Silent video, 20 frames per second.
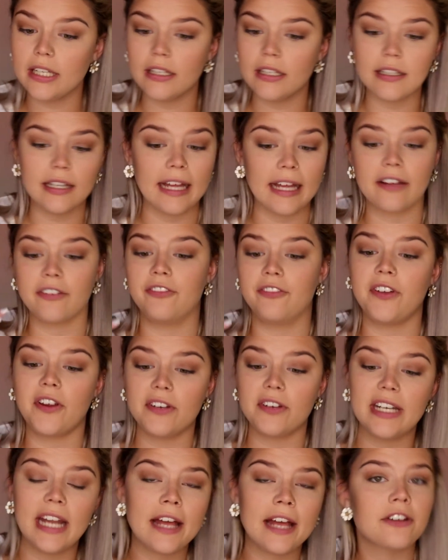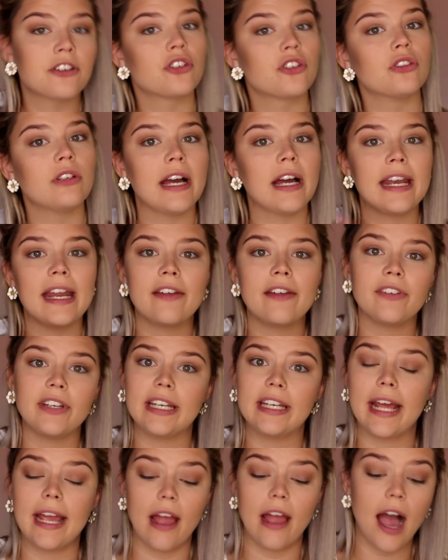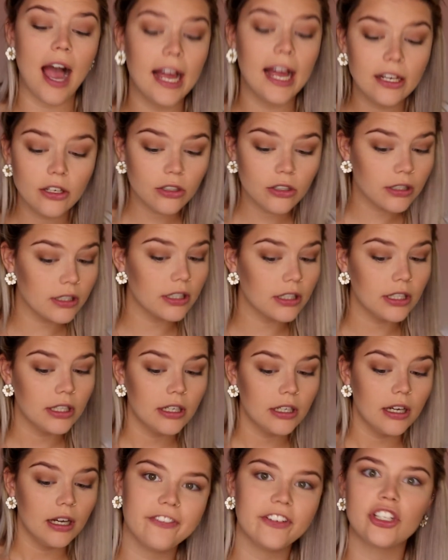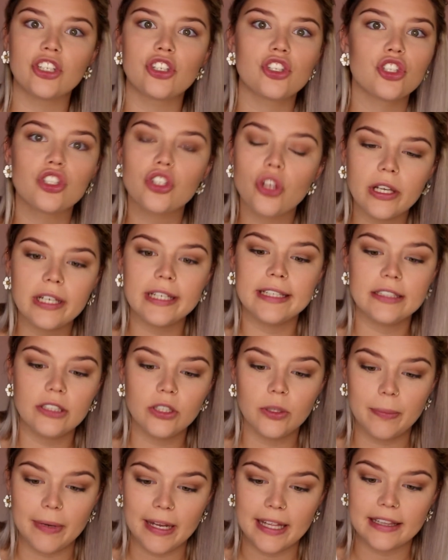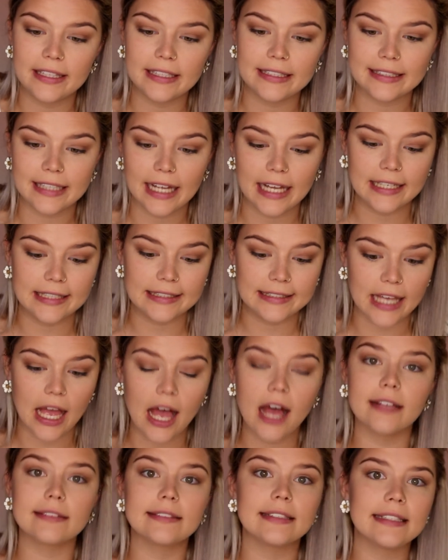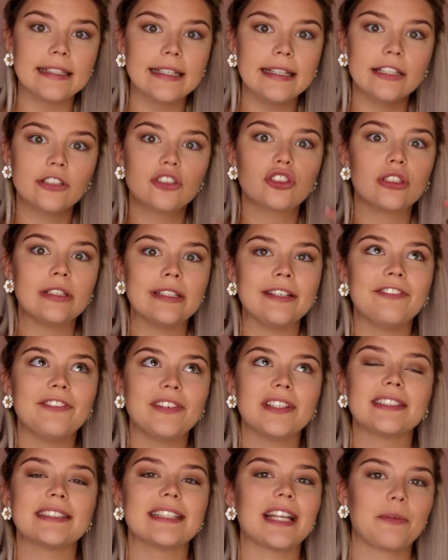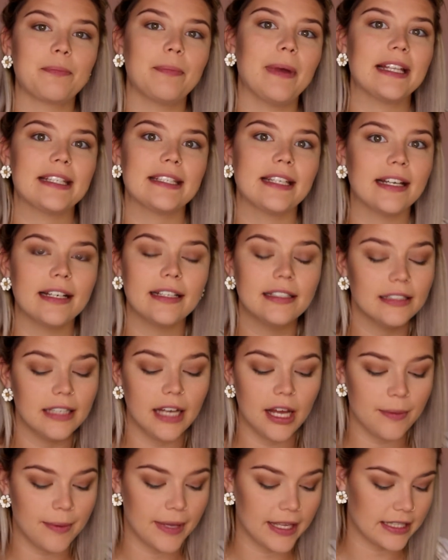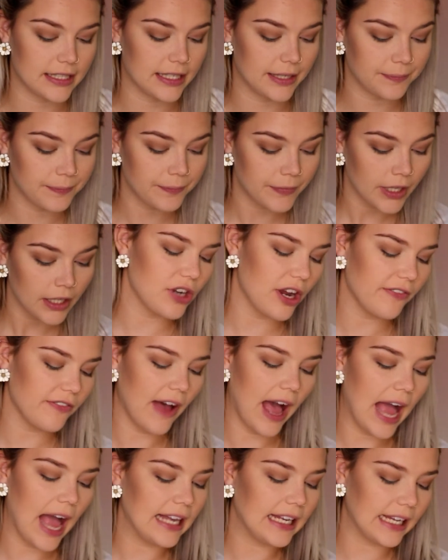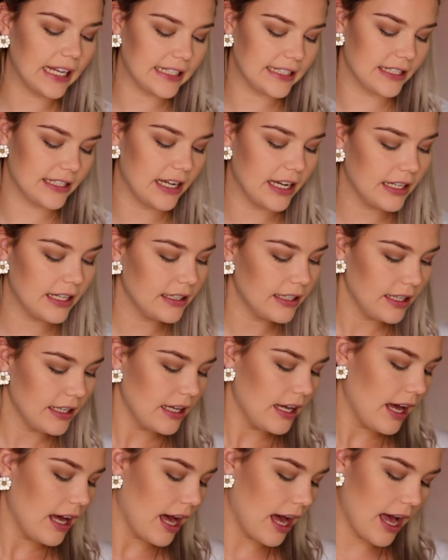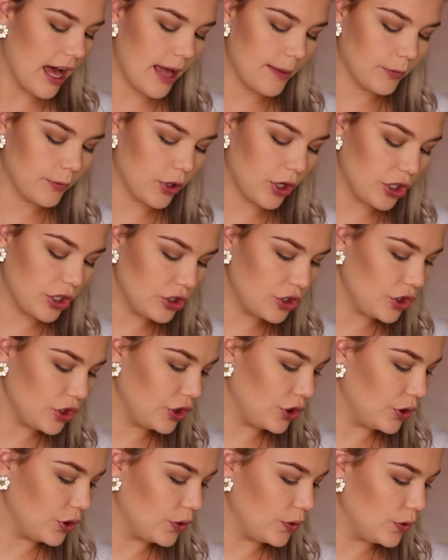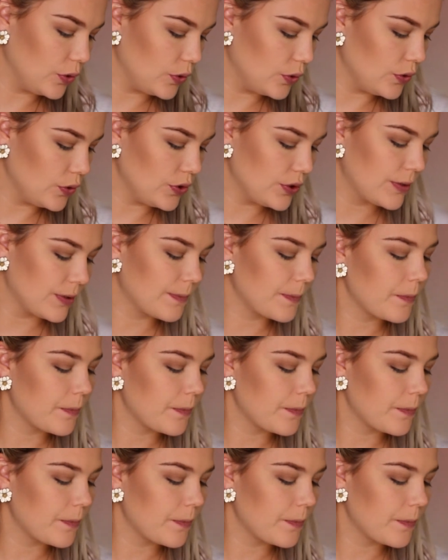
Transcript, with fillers: like very natural and everyday eye look. And it's so easy to blend these colors out. It literally feels like butter. Amazing. Now for highlighter, I'm going to use